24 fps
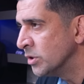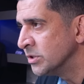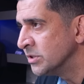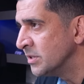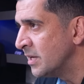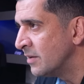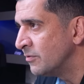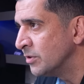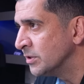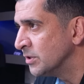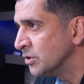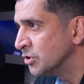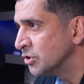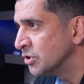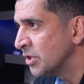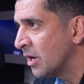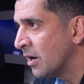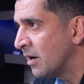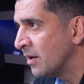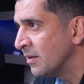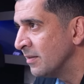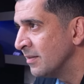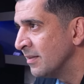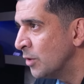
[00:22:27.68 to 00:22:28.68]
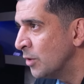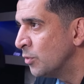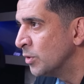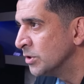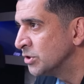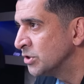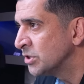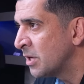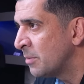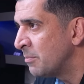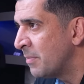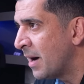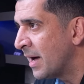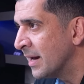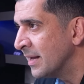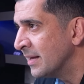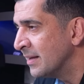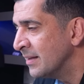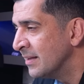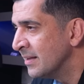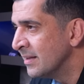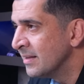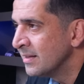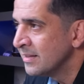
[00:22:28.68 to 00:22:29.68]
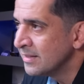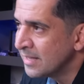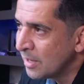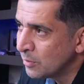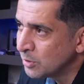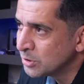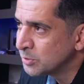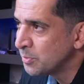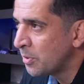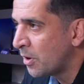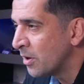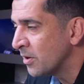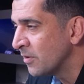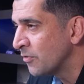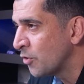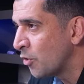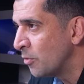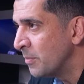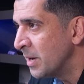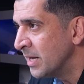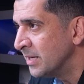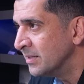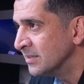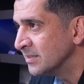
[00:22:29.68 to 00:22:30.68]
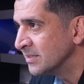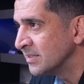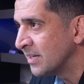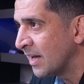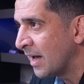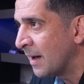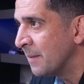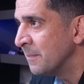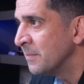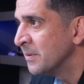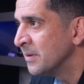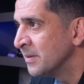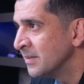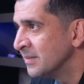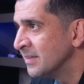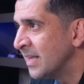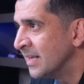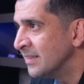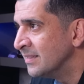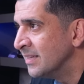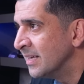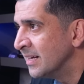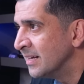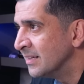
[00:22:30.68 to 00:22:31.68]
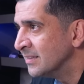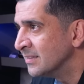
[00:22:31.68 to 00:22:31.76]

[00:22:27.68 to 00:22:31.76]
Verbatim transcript: was never the Shah. It was somebody that was part of Khomeini's camp that did